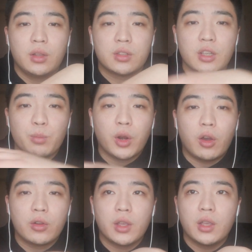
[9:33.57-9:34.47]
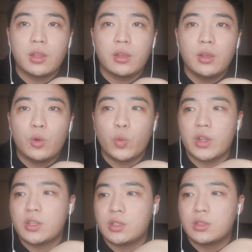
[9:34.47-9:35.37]
employee
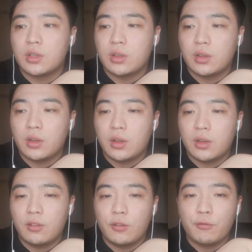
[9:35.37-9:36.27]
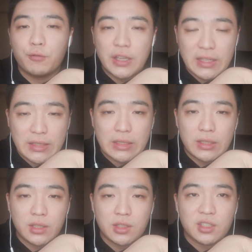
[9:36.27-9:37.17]
which with
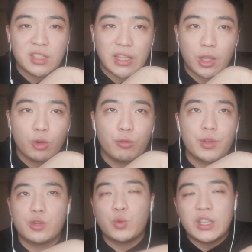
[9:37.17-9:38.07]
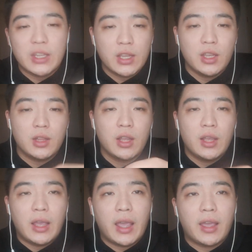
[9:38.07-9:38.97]
the skill which we need,
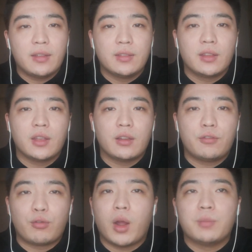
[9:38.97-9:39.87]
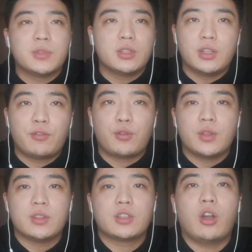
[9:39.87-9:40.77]
and from the
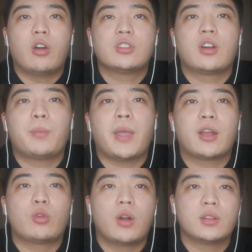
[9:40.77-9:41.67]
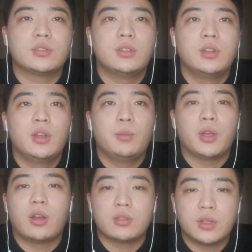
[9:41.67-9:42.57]
different culture backgrounds,
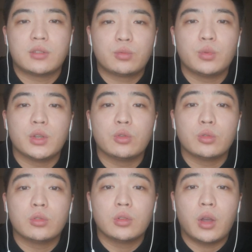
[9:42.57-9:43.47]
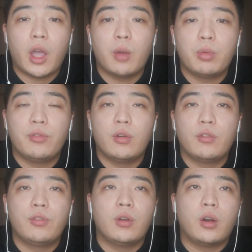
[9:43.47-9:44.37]
because that will helpful
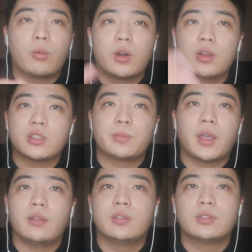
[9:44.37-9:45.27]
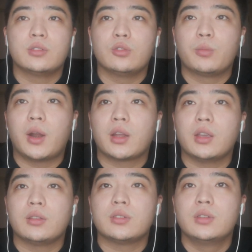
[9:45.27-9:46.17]
for our expand the new
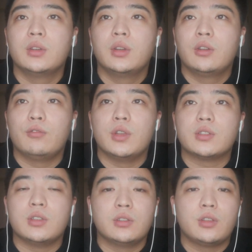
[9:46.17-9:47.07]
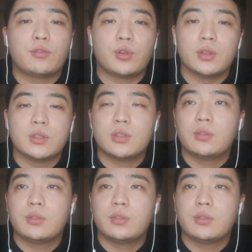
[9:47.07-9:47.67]
market within different